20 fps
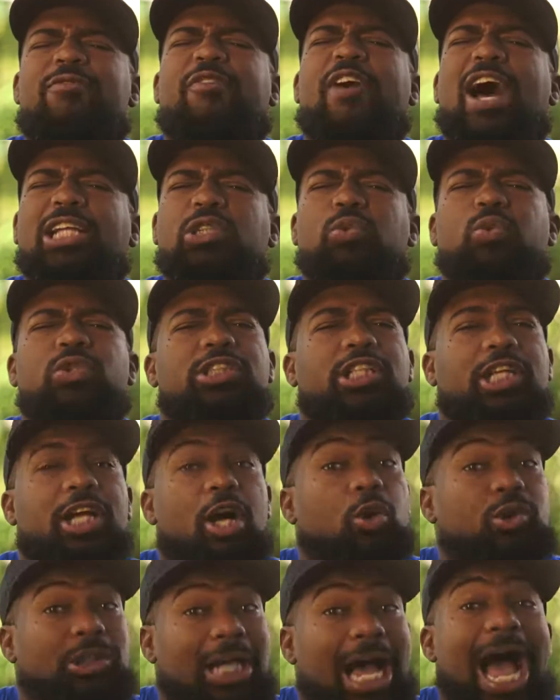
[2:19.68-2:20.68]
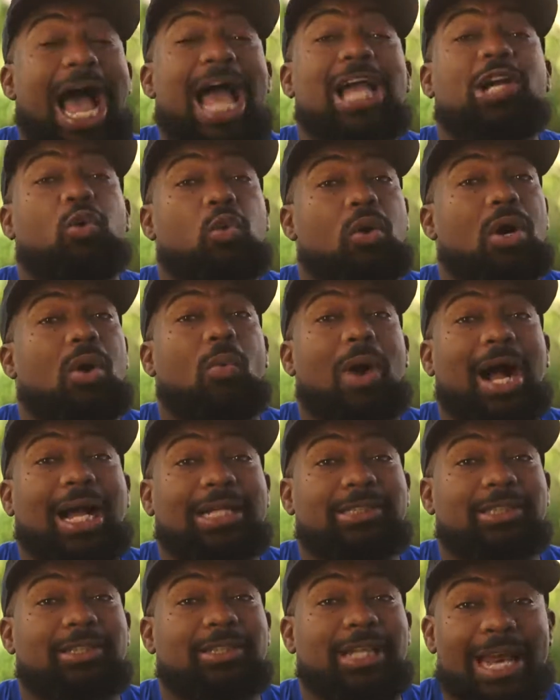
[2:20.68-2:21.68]
Fontes was the coach I grew up
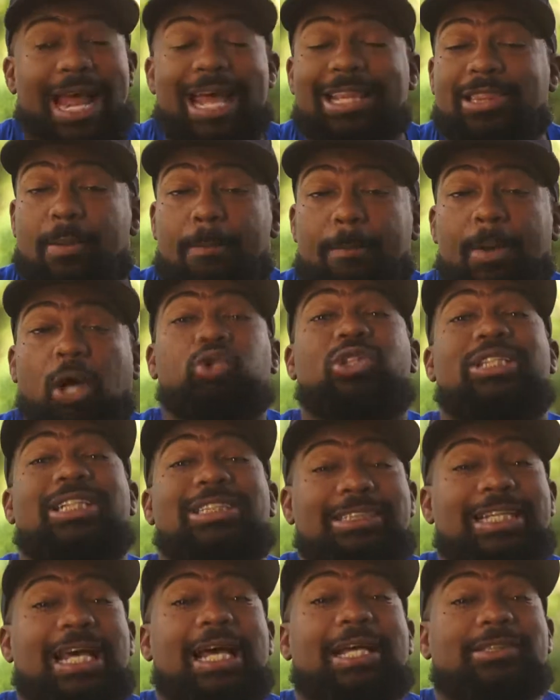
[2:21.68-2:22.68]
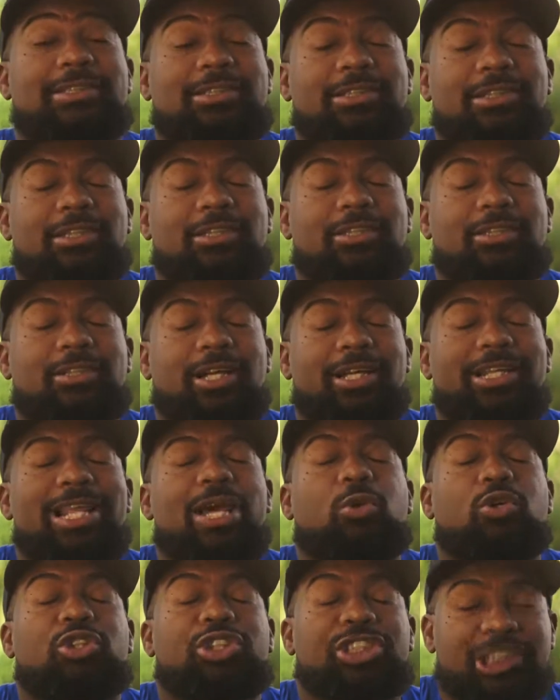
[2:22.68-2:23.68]
watching that had the most success, and
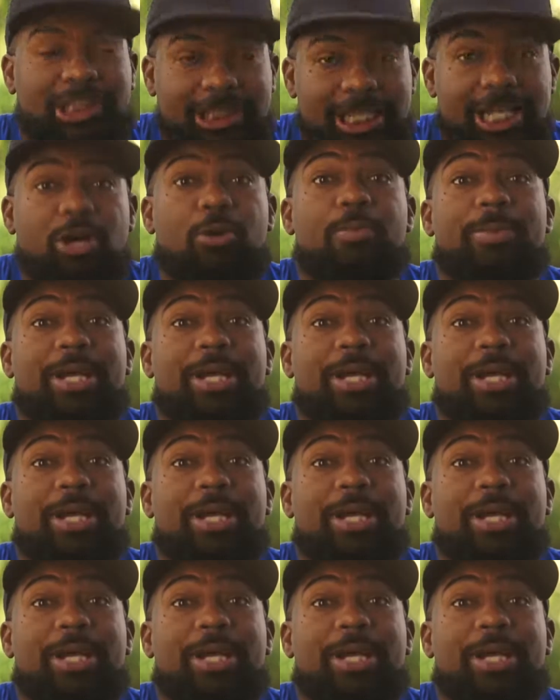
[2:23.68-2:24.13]
they were still